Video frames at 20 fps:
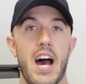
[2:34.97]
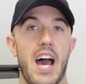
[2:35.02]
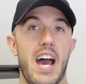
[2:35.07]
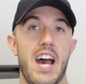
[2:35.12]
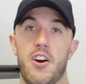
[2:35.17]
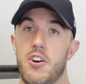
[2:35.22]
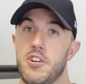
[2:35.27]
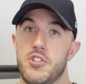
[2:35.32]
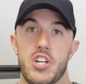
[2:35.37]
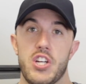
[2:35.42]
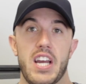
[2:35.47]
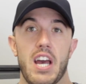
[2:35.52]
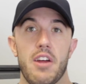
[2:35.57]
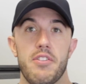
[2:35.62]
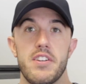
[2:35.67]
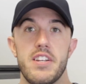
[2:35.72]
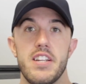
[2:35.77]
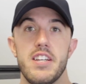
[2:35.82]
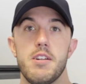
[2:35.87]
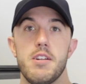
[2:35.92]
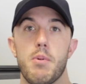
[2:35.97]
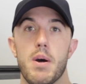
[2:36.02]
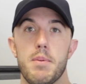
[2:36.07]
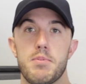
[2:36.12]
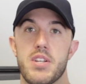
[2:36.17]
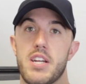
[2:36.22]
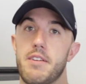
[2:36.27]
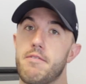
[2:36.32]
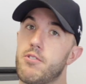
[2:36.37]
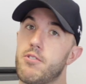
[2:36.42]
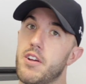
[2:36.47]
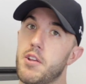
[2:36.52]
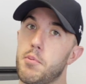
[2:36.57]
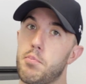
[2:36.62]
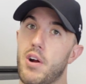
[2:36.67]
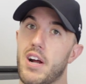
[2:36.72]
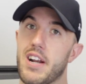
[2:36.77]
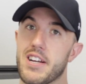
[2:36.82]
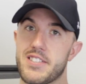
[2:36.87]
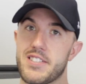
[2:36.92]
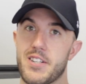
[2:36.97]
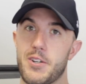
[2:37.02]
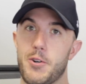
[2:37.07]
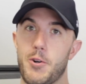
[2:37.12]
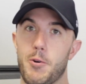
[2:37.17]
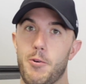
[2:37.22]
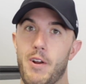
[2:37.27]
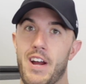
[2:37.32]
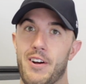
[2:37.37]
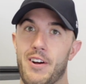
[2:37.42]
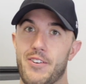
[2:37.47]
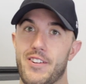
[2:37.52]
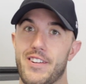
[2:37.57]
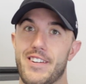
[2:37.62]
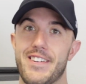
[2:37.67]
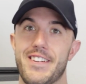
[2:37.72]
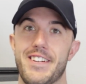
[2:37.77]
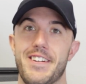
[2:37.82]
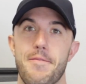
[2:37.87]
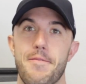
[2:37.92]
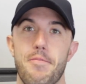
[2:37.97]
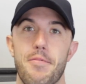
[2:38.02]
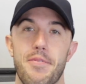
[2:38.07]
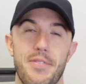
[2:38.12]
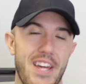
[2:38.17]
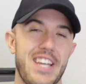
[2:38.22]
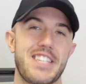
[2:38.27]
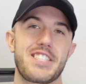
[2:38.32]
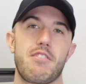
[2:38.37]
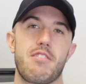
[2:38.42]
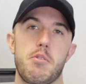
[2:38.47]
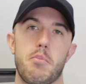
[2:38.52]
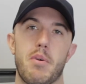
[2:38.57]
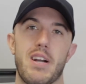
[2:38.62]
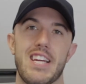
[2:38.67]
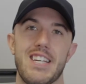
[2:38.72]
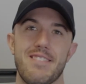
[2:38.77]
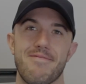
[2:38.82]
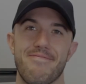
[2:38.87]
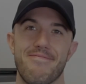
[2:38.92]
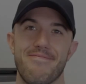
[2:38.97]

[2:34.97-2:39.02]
or check out the Dindie website for other products that are around. Thanks everybody.